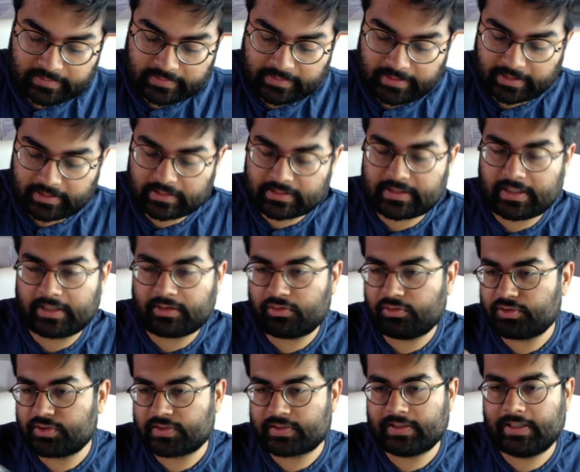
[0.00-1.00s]
That is like
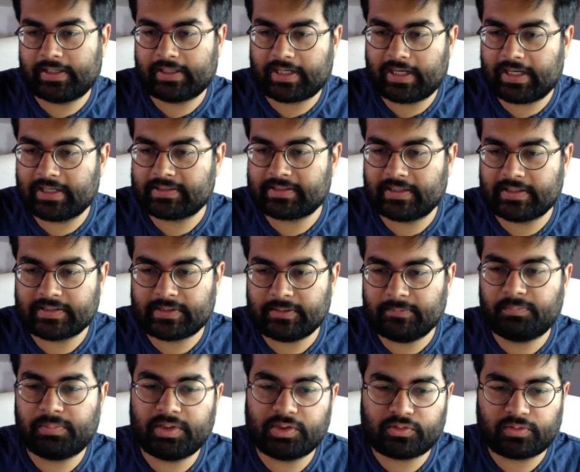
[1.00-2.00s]
you're just like asking
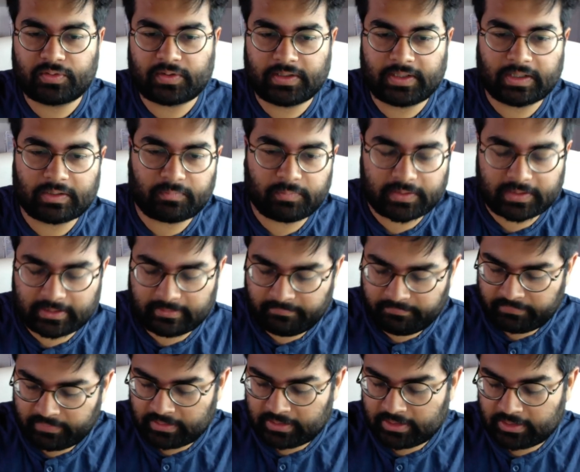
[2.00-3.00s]
simply to connect with
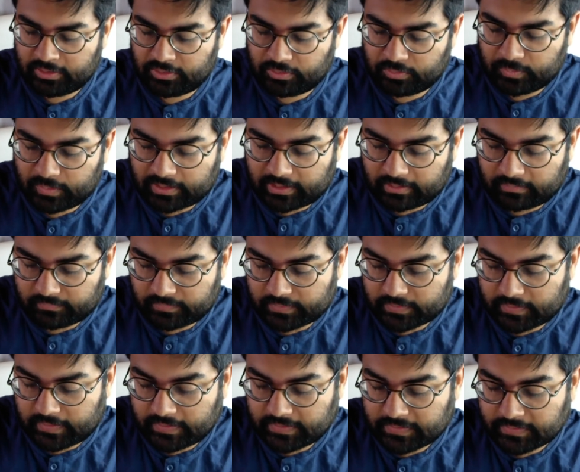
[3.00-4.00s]
them, to a
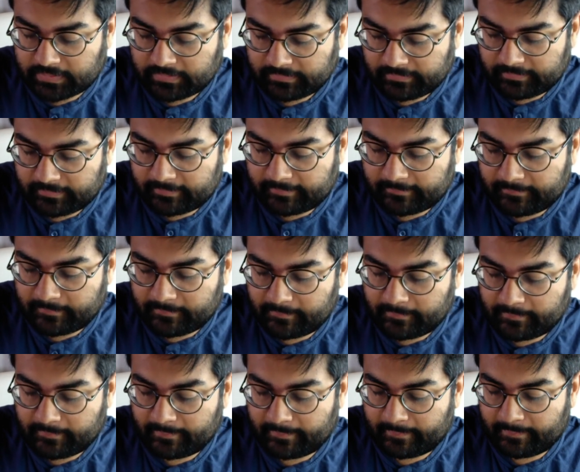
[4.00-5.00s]
conversation.
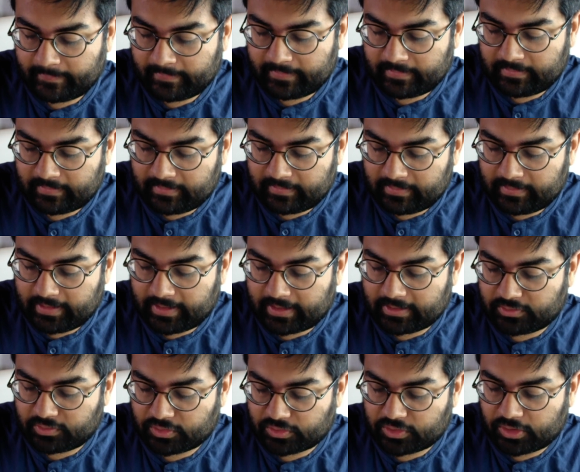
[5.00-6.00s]

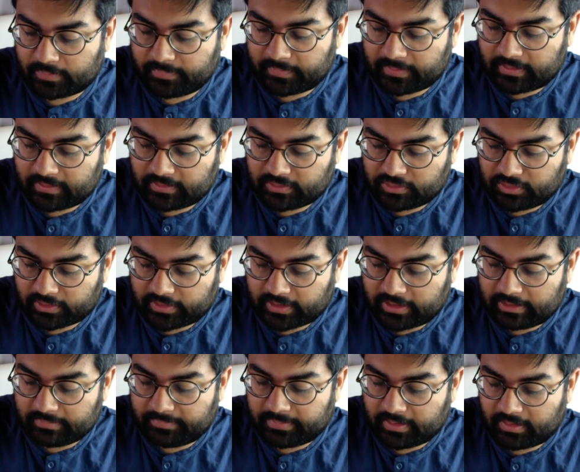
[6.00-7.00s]
That you're
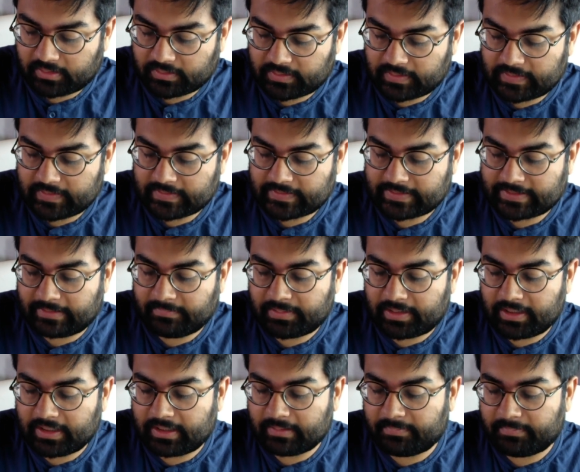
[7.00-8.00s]
talking about
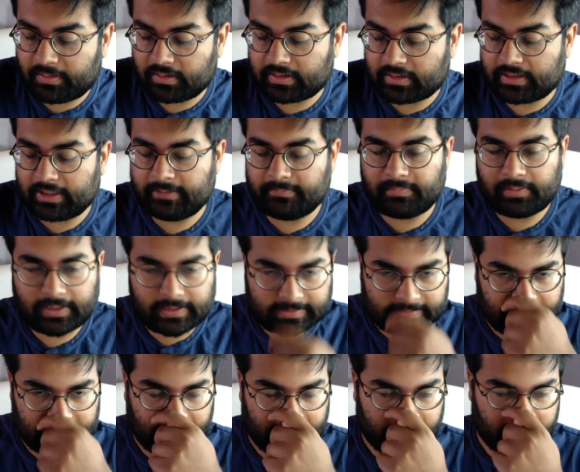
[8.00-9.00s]
something about them. Let's
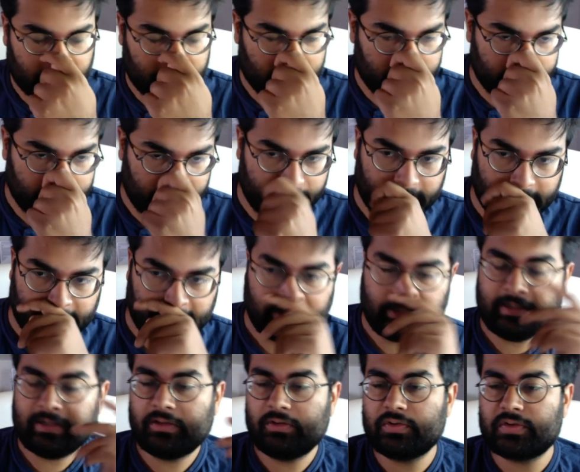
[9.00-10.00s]
say like, you know, maybe
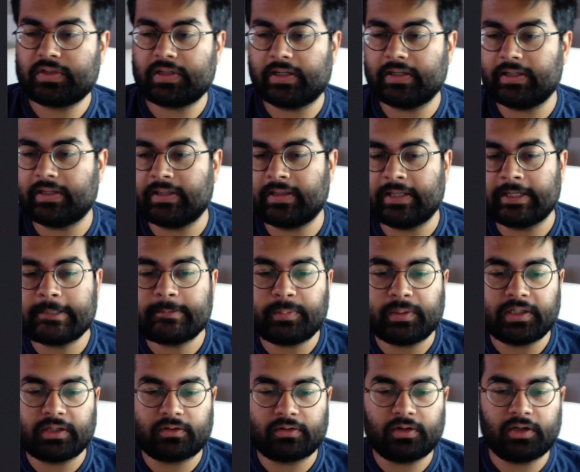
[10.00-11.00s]
you studied in this
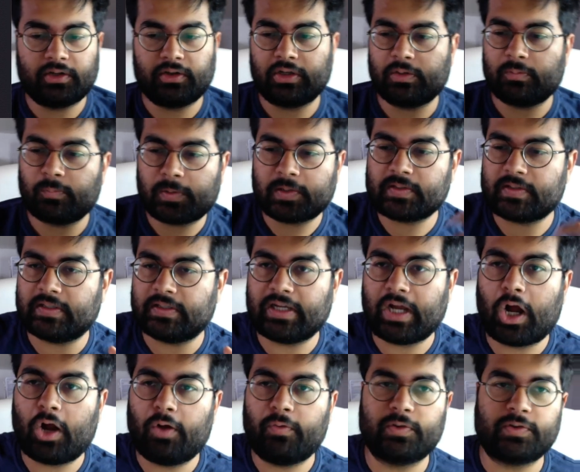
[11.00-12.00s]
particular university.
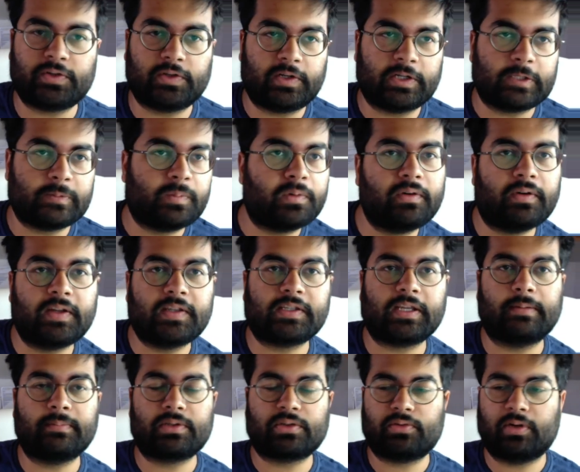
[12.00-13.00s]
How was your
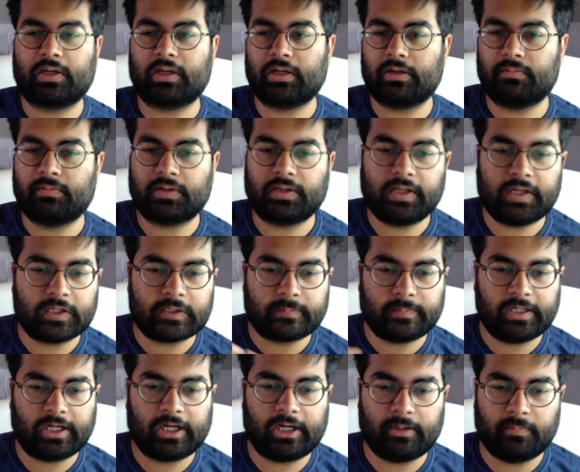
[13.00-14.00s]
experience? I'm struggling with this,
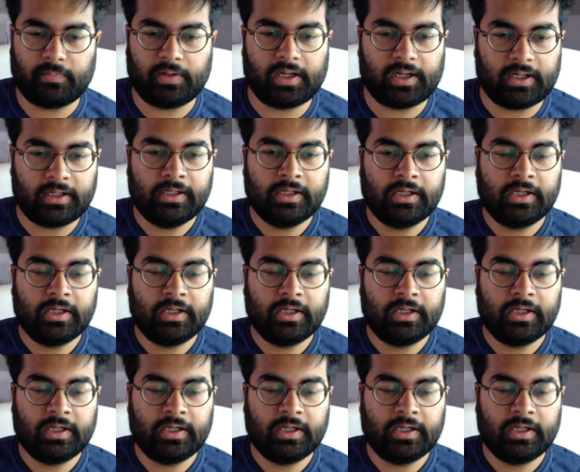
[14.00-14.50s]
blah, blah.